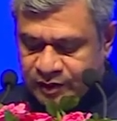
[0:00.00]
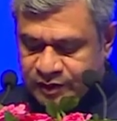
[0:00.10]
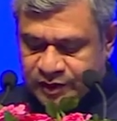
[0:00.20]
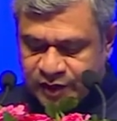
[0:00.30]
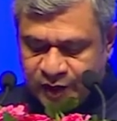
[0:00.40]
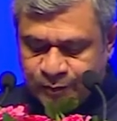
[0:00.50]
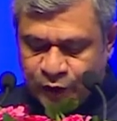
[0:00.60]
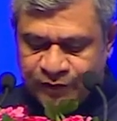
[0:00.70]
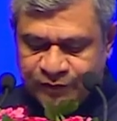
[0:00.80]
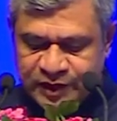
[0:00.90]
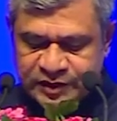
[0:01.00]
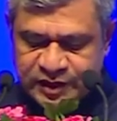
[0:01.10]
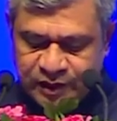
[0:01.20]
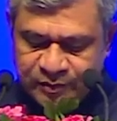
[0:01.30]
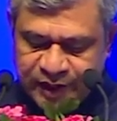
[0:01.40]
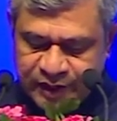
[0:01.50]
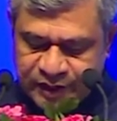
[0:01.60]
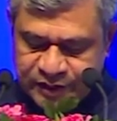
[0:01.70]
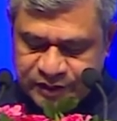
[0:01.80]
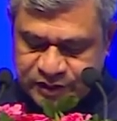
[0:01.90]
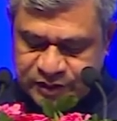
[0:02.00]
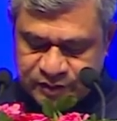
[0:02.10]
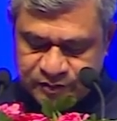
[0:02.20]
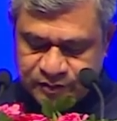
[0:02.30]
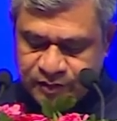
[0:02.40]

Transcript: The third point, friends, I'll make is,